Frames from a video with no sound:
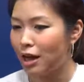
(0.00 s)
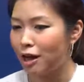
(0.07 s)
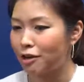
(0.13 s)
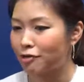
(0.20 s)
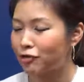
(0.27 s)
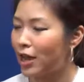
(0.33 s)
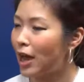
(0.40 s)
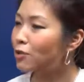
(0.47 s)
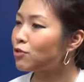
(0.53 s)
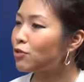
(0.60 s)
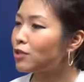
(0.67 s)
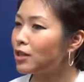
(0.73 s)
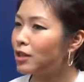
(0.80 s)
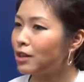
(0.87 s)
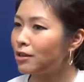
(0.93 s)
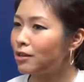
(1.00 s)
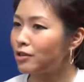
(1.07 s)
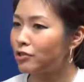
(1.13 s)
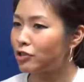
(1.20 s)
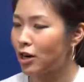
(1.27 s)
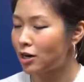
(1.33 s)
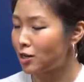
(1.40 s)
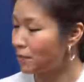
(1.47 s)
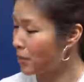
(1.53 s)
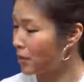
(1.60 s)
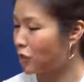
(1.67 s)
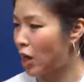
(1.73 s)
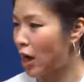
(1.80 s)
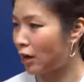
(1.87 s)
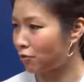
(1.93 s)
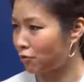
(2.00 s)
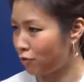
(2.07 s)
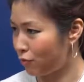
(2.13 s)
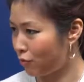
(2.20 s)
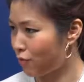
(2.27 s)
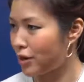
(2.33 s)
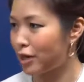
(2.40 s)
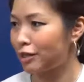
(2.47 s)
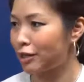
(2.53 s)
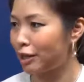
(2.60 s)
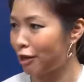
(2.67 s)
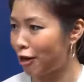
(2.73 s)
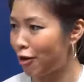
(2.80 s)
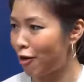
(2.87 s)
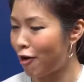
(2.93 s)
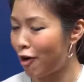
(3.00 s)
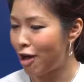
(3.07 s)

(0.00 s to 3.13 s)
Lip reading: She actually turned me down 2 weeks ago,